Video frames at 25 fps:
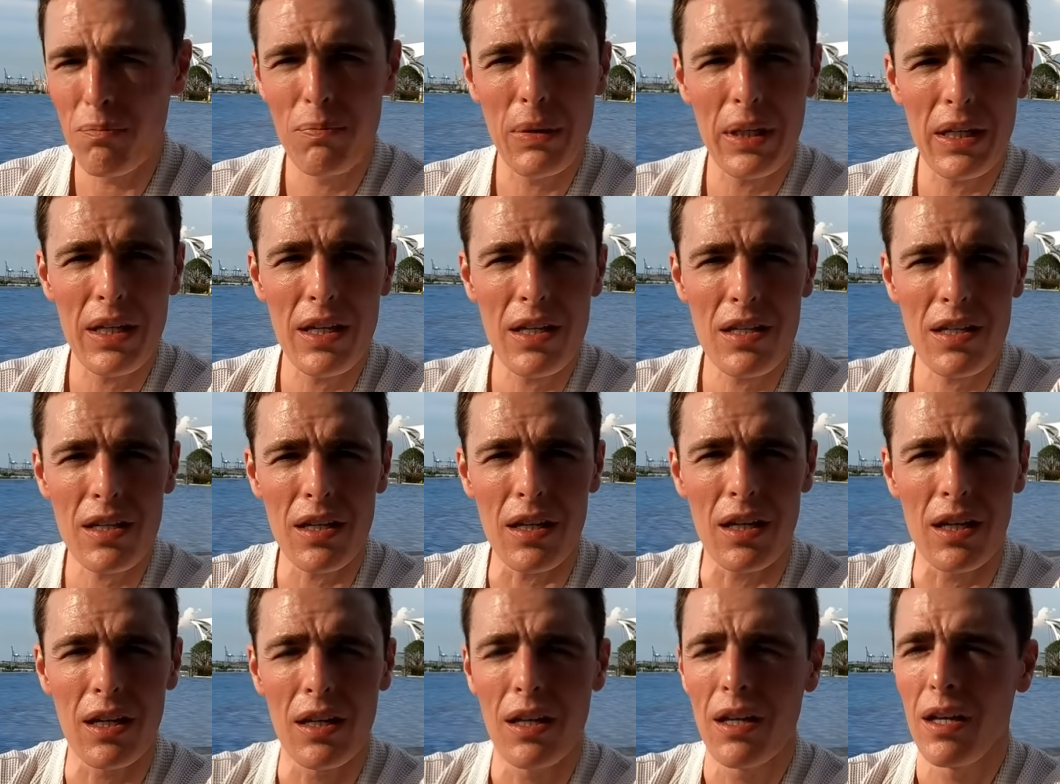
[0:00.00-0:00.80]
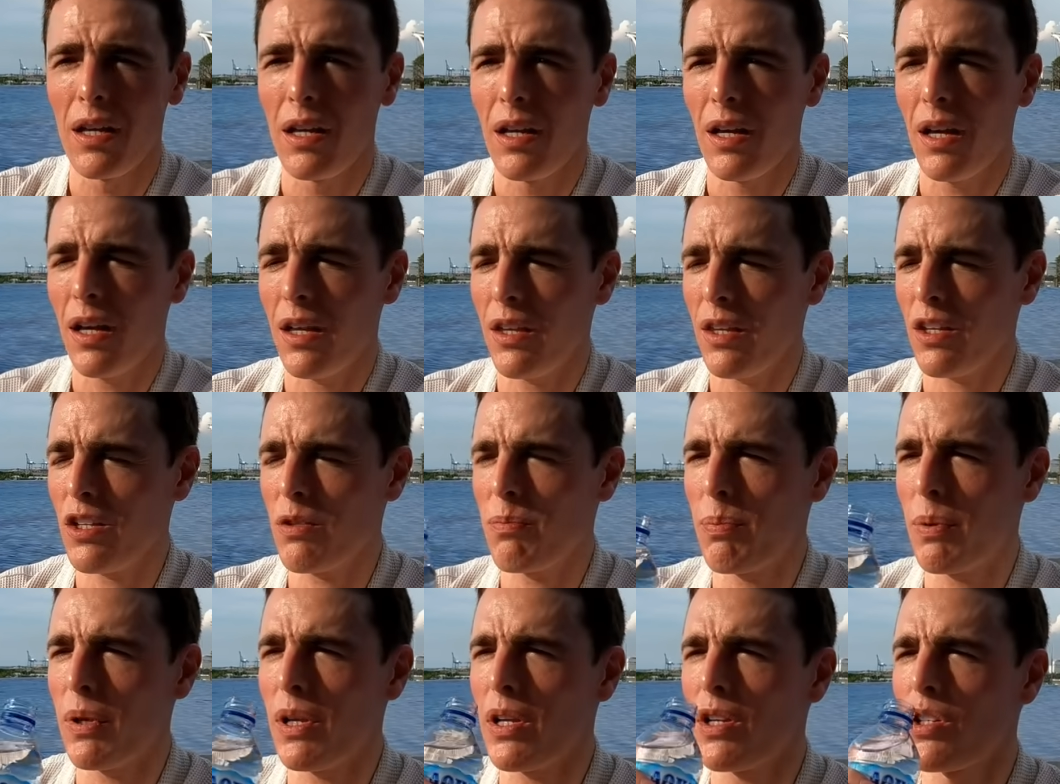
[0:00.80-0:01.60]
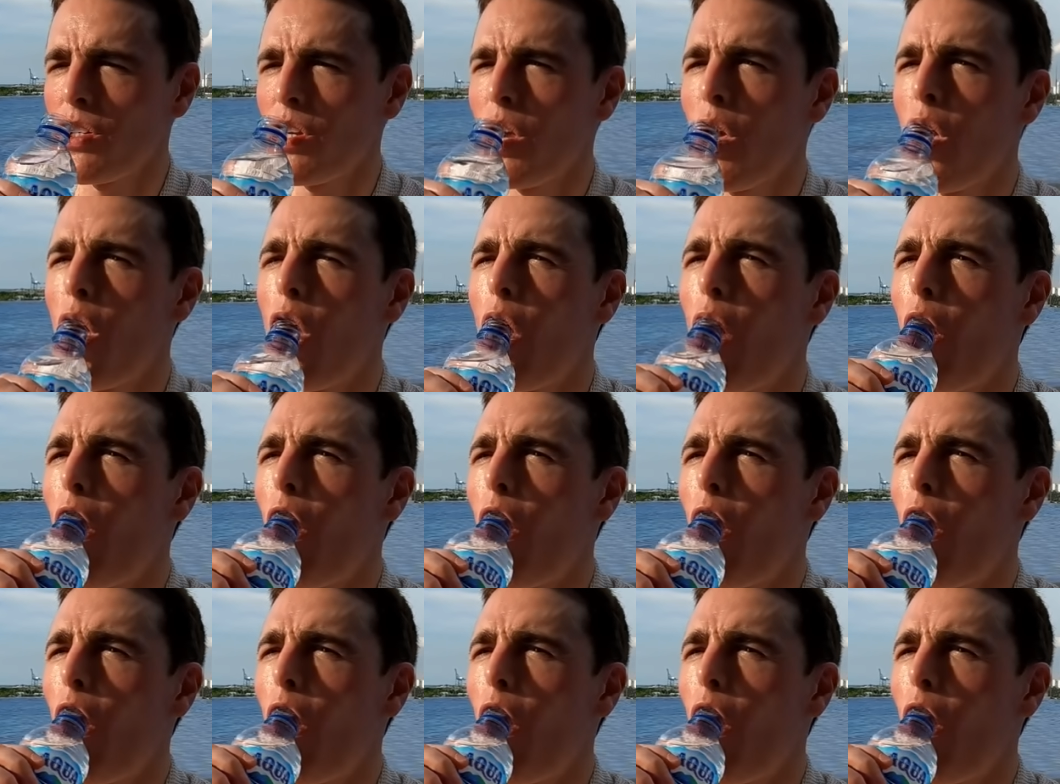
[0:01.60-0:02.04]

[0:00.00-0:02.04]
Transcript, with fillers: be easy at this place.